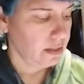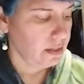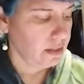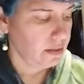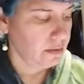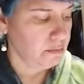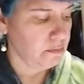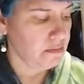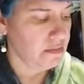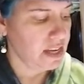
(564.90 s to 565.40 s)

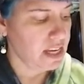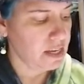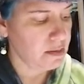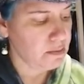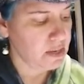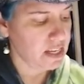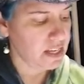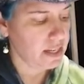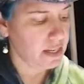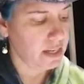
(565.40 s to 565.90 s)

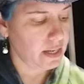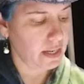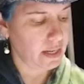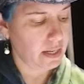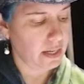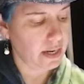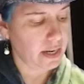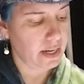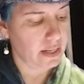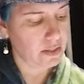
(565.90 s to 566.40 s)
Maybe
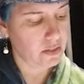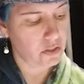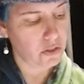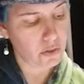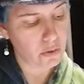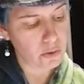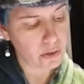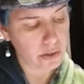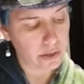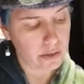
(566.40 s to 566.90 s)
it has
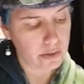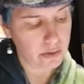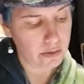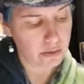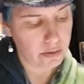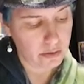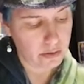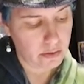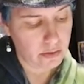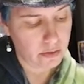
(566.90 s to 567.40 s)
doors.